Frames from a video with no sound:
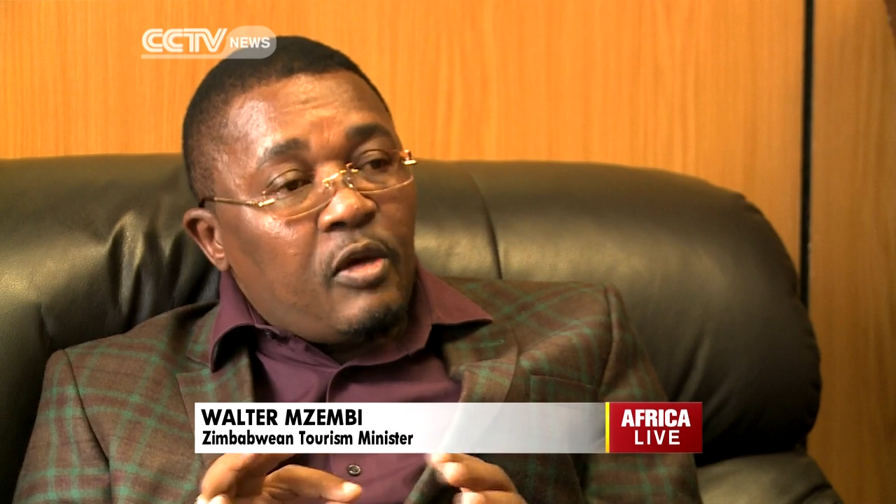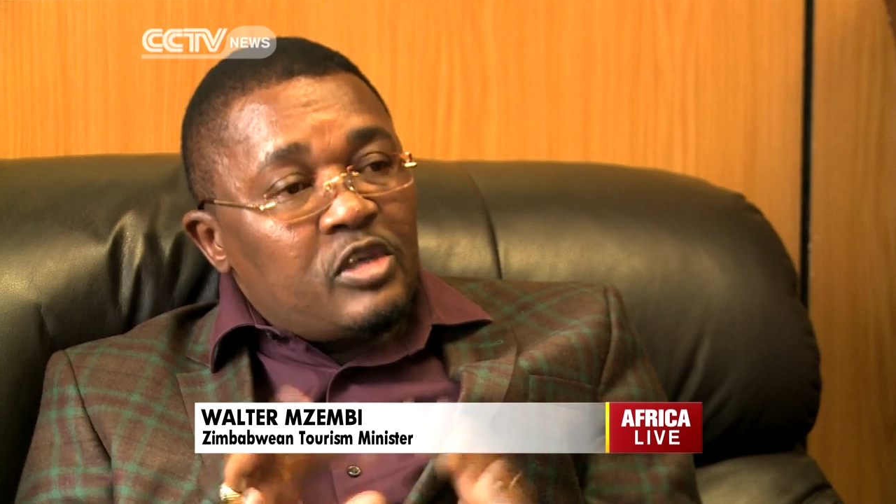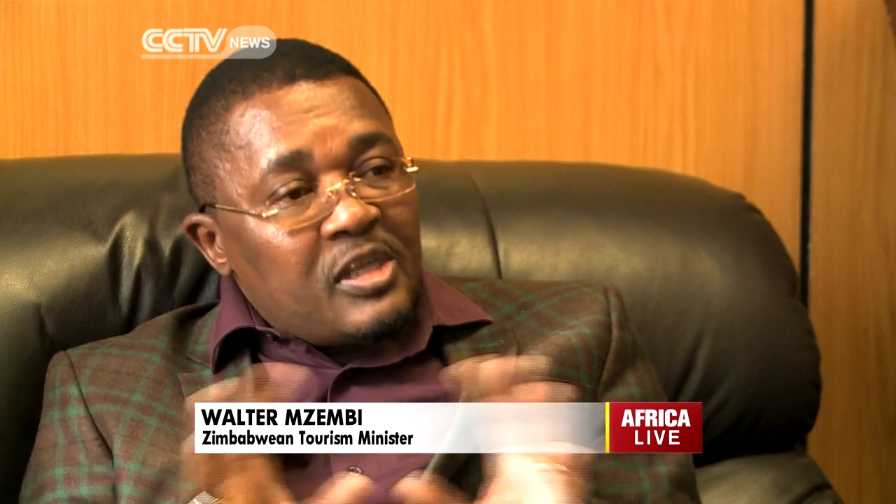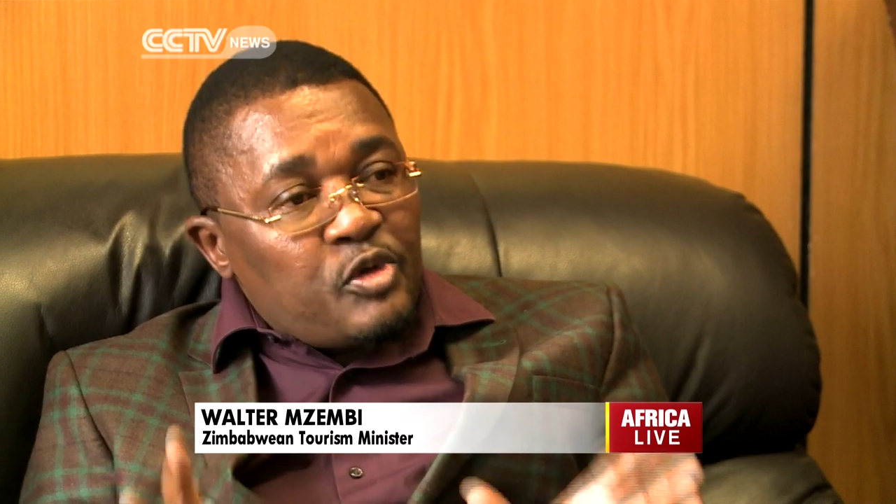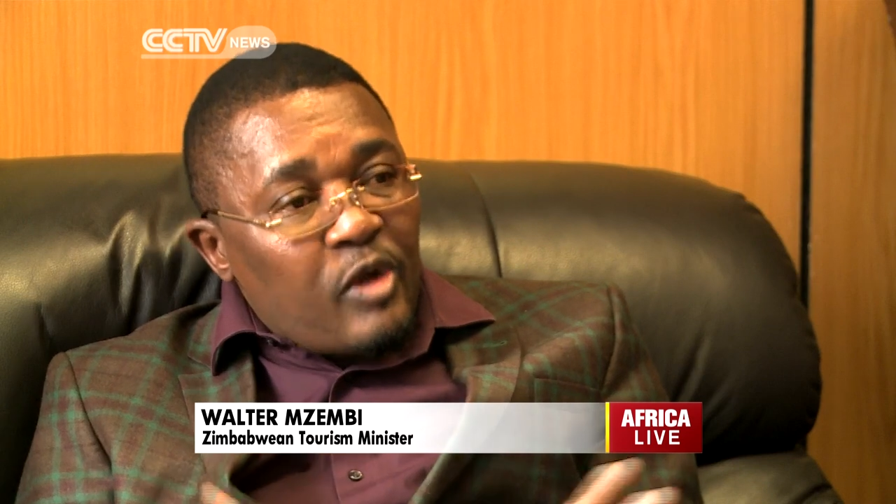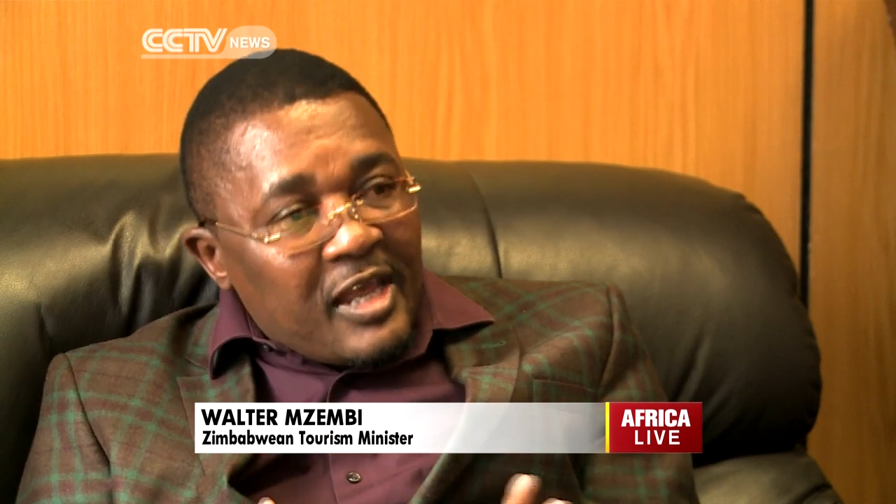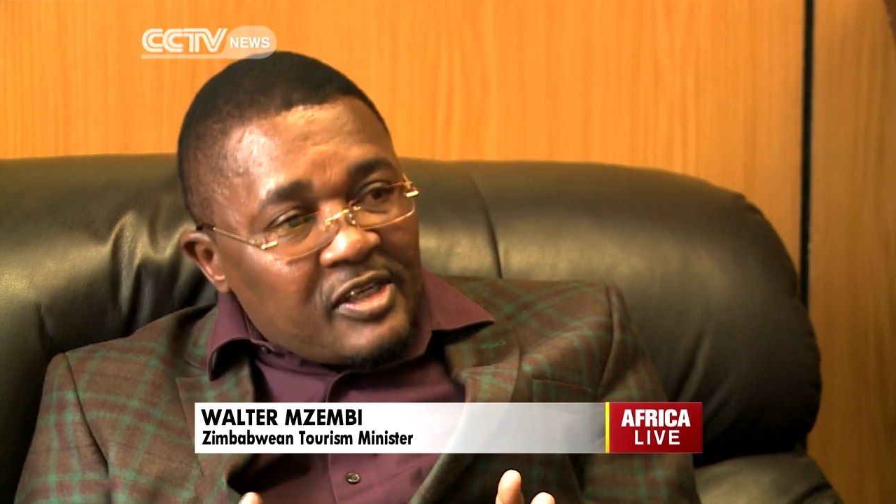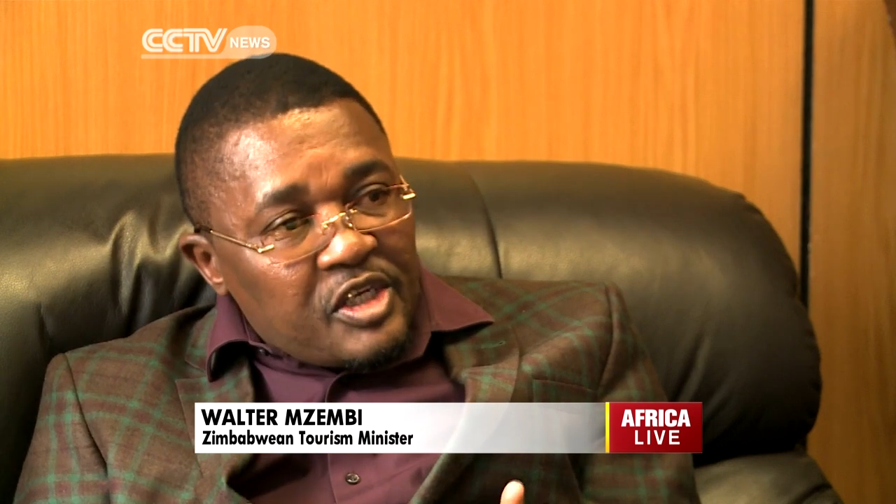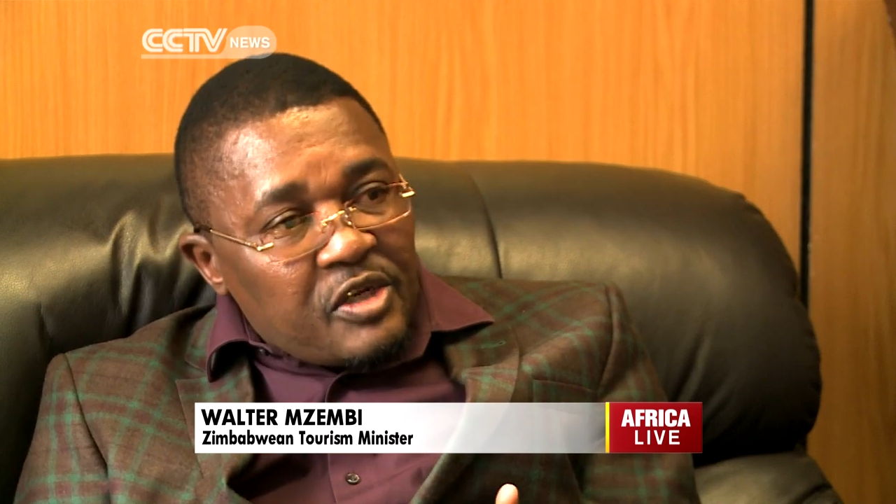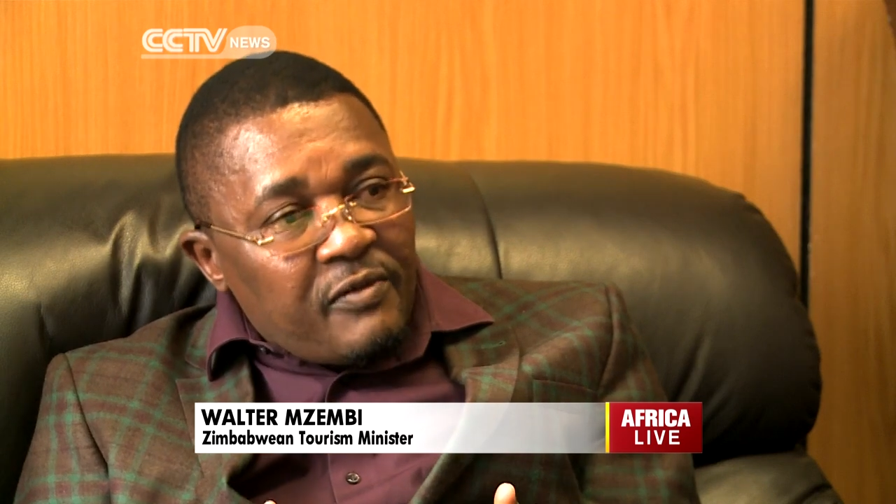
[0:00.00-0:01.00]
the
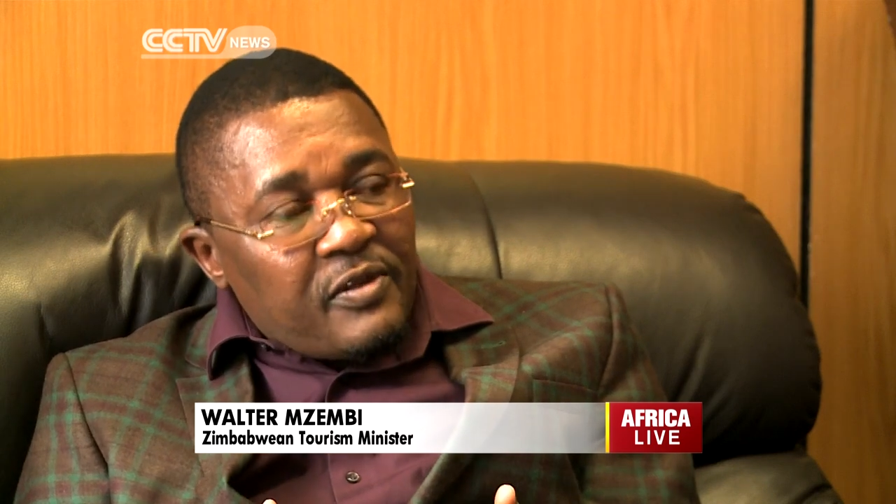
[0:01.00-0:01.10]
conceptualization